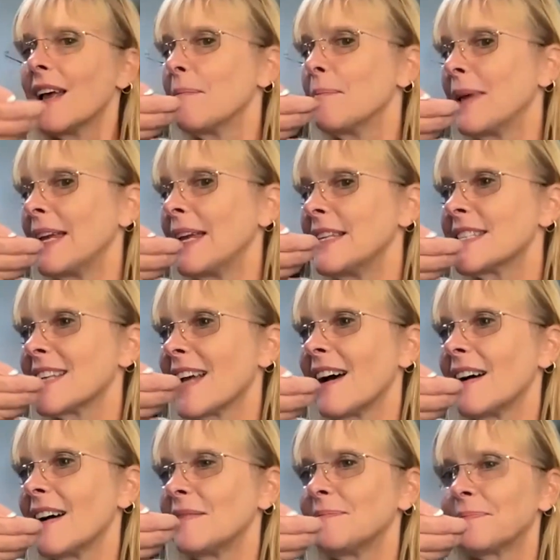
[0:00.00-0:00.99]

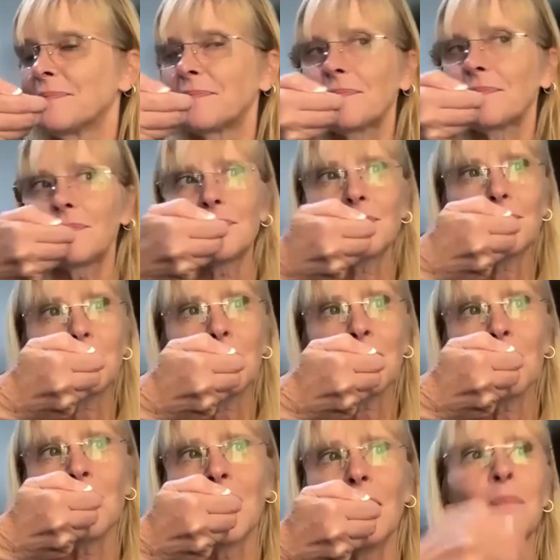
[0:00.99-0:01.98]
Pizza,
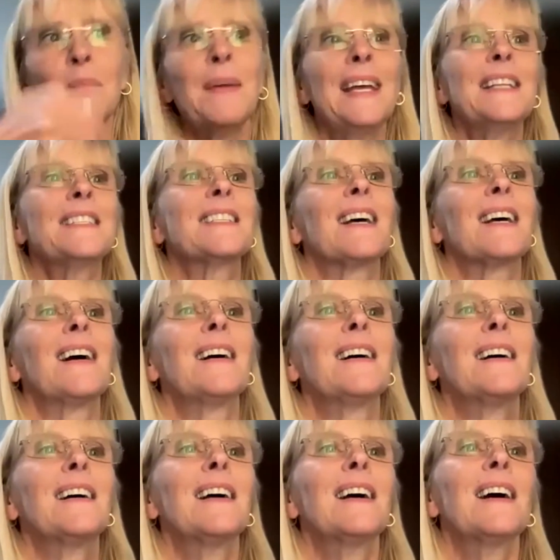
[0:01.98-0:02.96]
pizza.
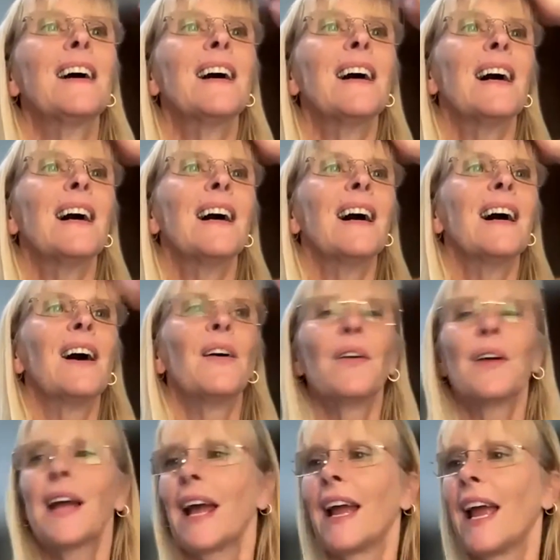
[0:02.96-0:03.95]

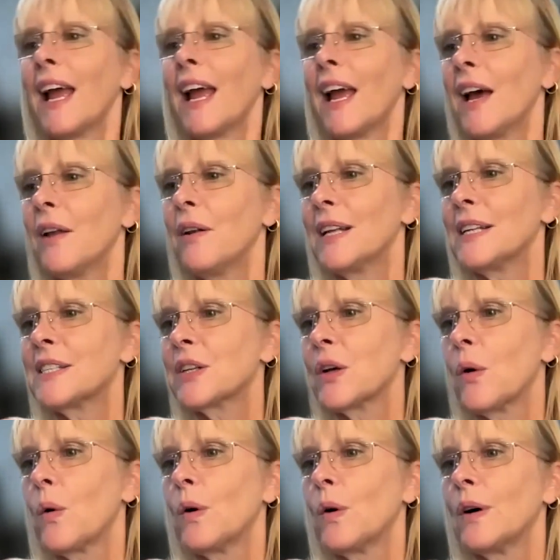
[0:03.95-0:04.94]
Okay, and let's
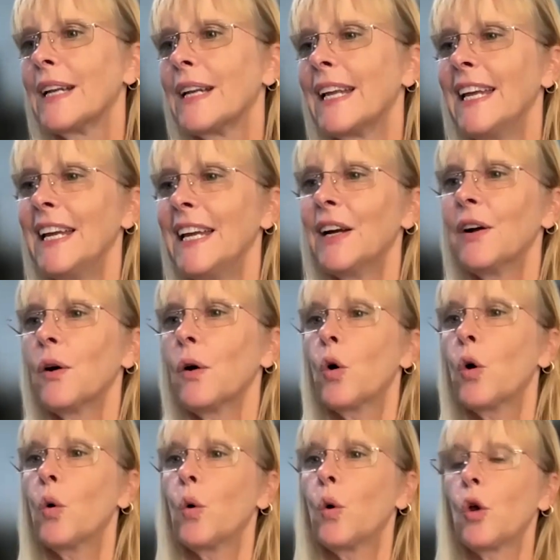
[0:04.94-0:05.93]
go on here,
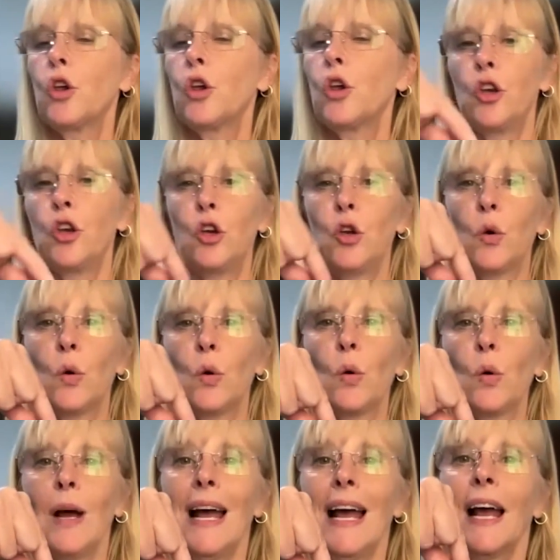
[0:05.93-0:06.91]

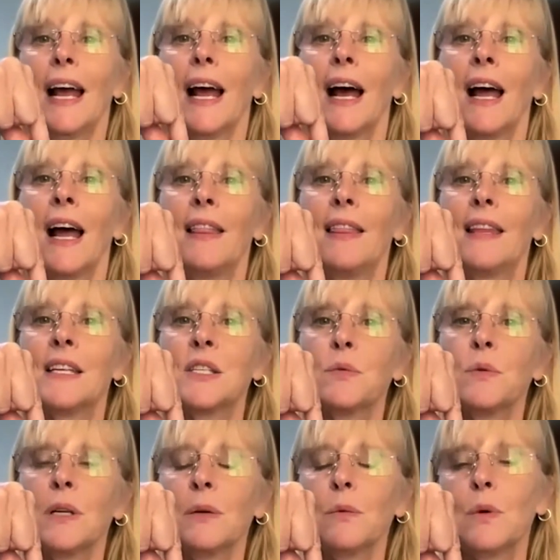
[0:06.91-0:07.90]
Q. And
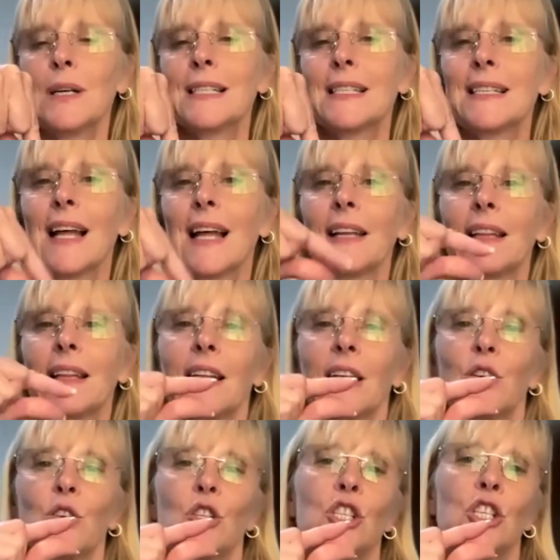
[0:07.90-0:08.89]
this one was like the
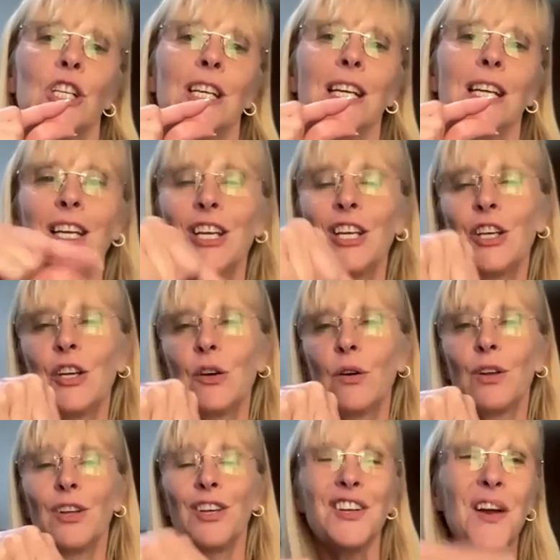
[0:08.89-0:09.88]
letter
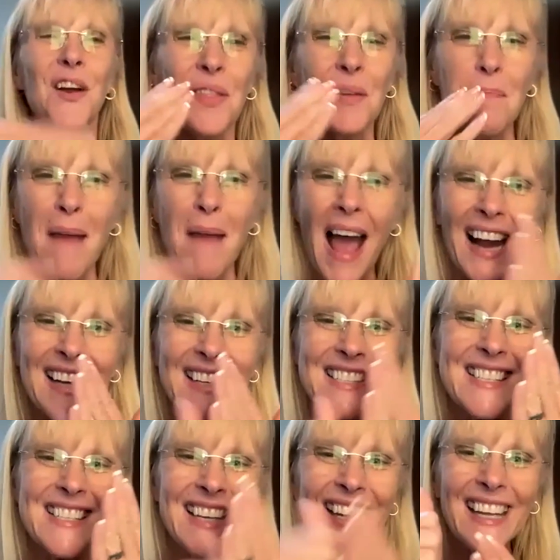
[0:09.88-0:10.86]
GQ. You know the
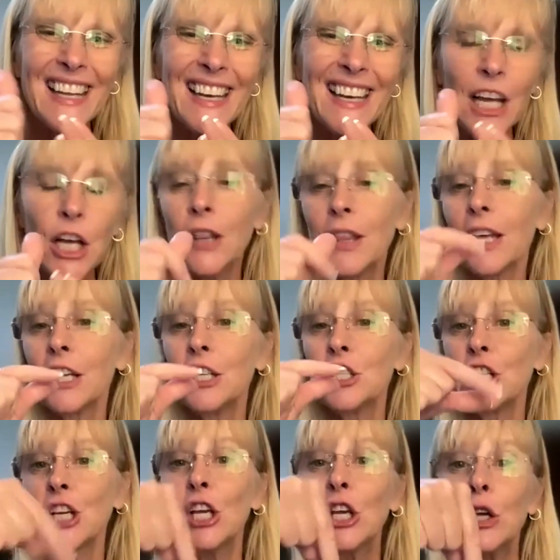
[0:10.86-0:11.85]
magazine, the
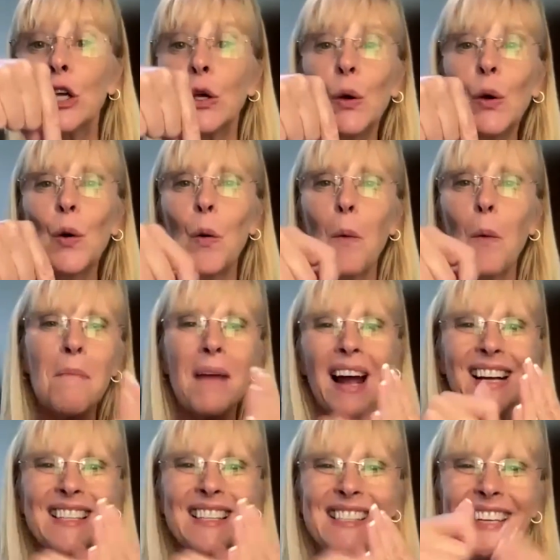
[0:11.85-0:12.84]
GQ
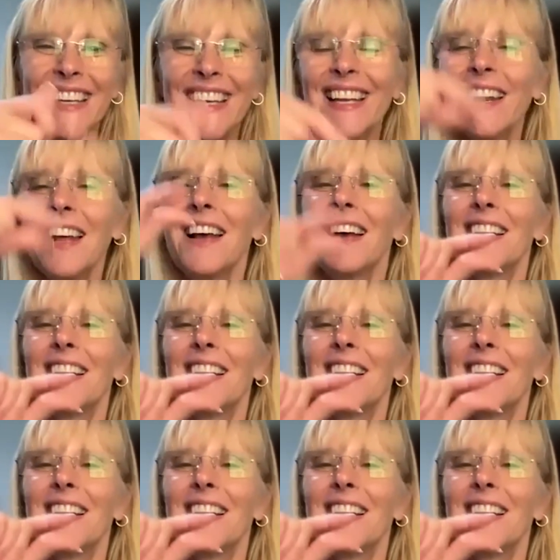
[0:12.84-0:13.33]
magazine?